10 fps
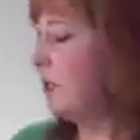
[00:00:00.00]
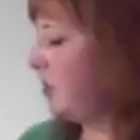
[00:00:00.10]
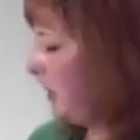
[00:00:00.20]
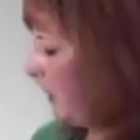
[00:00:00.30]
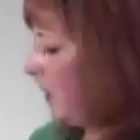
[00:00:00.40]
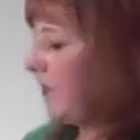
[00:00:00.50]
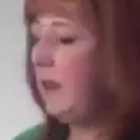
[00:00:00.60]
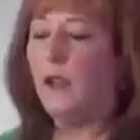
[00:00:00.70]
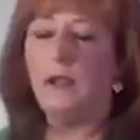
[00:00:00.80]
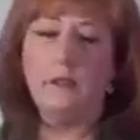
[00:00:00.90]
The shake, the
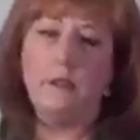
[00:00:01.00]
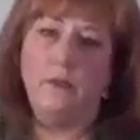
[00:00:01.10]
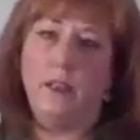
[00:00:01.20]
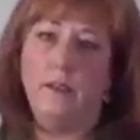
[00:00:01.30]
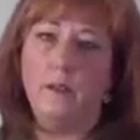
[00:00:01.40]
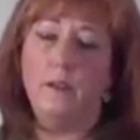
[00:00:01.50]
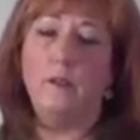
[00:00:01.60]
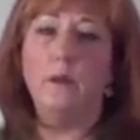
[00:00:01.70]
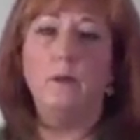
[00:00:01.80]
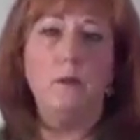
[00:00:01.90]
isoflavones
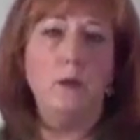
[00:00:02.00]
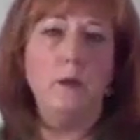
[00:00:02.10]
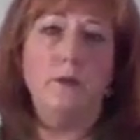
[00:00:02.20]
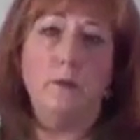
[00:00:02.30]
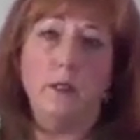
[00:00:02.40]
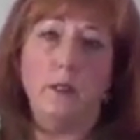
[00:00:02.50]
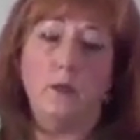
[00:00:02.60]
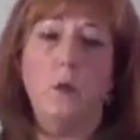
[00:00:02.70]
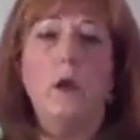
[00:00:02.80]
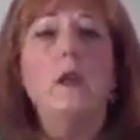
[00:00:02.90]
have been removed from the
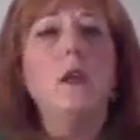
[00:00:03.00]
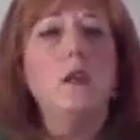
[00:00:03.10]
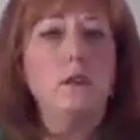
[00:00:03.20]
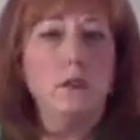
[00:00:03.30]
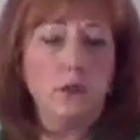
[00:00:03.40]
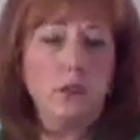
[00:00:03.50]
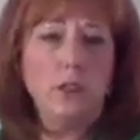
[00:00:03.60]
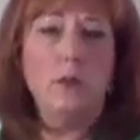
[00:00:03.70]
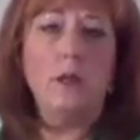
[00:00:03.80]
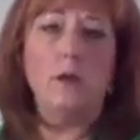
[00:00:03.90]
soy, so you
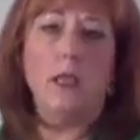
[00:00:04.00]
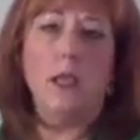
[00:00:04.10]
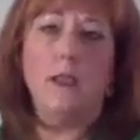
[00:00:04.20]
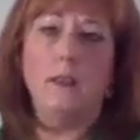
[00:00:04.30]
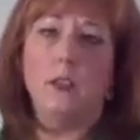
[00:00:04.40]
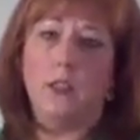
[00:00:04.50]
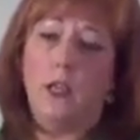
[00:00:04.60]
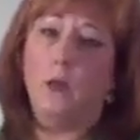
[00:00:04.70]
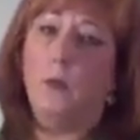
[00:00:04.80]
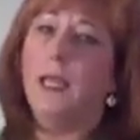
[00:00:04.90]
should be okay on the
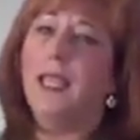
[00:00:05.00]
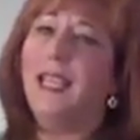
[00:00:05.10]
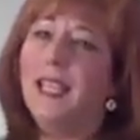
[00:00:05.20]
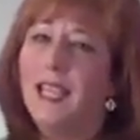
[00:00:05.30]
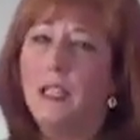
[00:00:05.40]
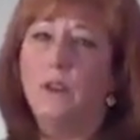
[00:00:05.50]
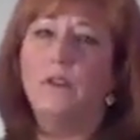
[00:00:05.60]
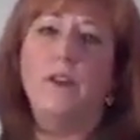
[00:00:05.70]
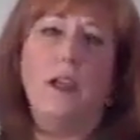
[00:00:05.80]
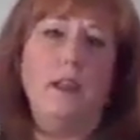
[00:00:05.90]
shake. But again, you're
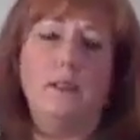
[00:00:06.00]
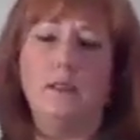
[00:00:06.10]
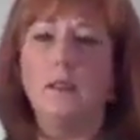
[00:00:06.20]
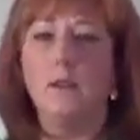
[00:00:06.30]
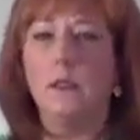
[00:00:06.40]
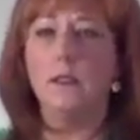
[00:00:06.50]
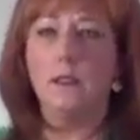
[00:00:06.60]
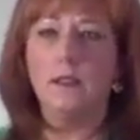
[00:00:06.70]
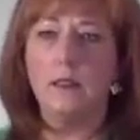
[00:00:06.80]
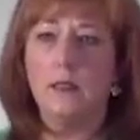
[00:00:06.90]
fighting a serious
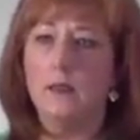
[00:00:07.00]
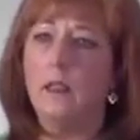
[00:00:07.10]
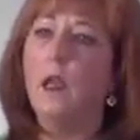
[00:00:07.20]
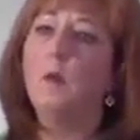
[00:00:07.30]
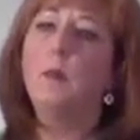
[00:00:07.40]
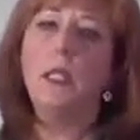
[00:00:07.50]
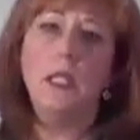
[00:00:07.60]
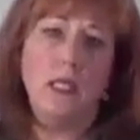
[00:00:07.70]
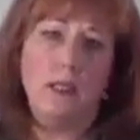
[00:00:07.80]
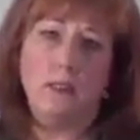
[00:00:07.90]
disease.
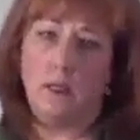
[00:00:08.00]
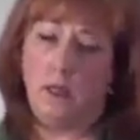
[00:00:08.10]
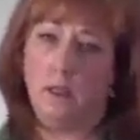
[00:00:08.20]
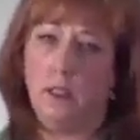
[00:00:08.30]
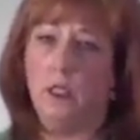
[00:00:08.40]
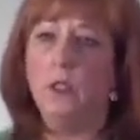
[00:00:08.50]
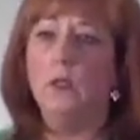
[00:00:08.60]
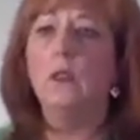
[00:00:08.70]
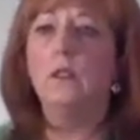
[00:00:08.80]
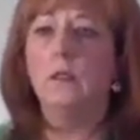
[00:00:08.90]
Please talk to
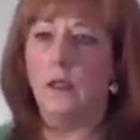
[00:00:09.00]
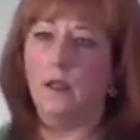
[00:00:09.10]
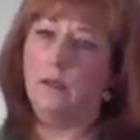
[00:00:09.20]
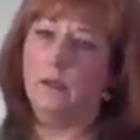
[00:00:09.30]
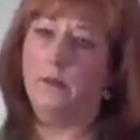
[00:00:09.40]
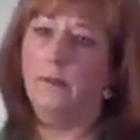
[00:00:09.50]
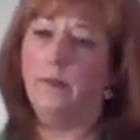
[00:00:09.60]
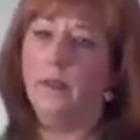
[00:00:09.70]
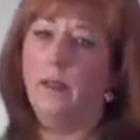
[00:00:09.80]
your doctor.